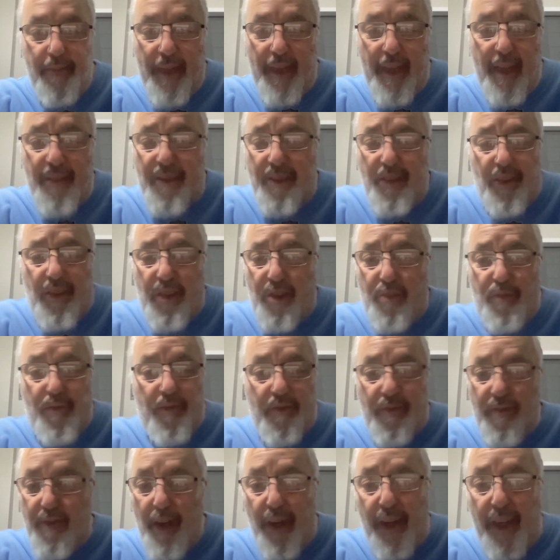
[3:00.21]
isn't just
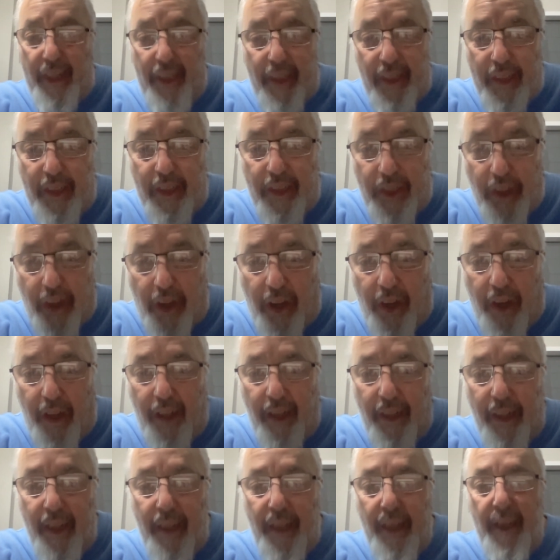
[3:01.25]
very good at
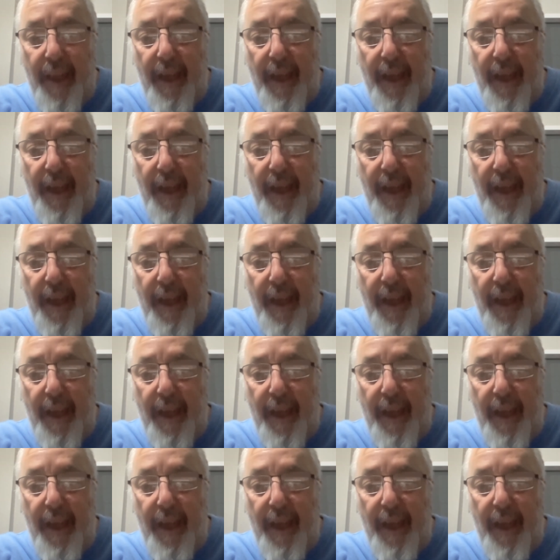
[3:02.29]
all.